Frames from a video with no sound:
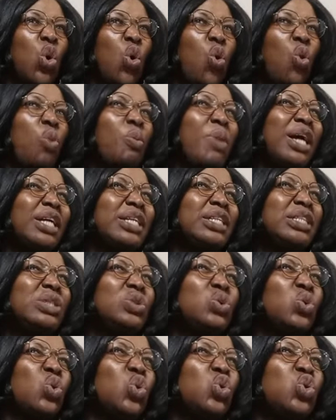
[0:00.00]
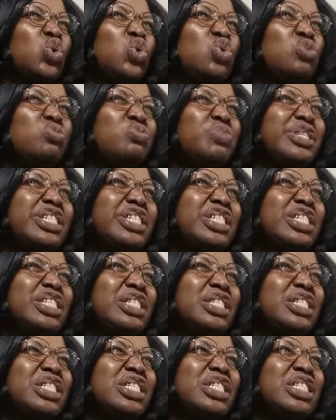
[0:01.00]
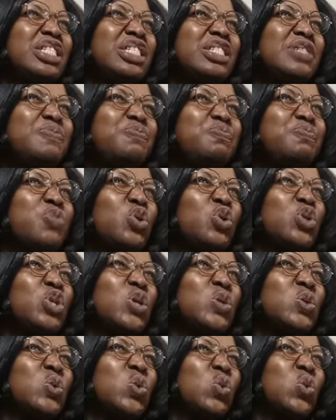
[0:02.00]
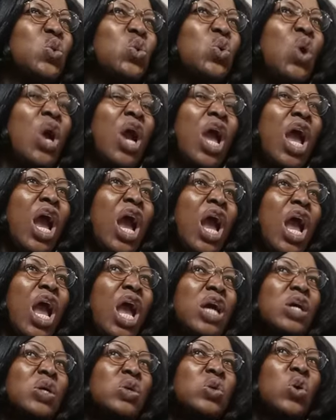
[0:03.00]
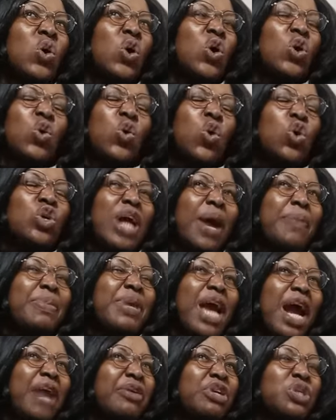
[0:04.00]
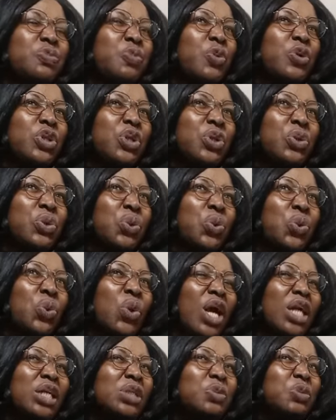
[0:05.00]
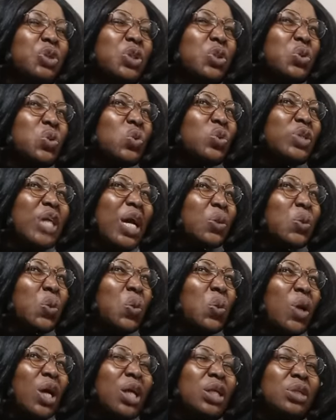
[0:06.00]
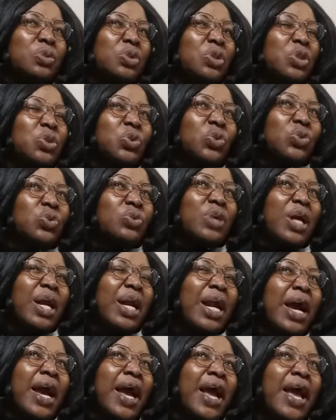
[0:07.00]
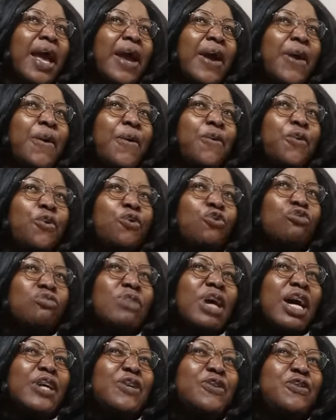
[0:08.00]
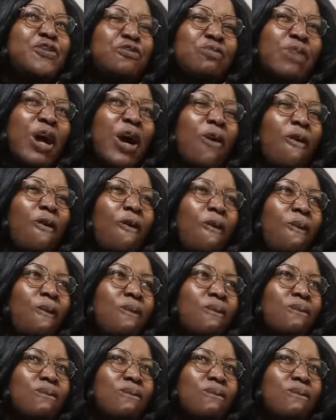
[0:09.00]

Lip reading: o ma ndun ko dun bi potato ko da bi irish potato yato irish potato dun ara o ma ndun ba kon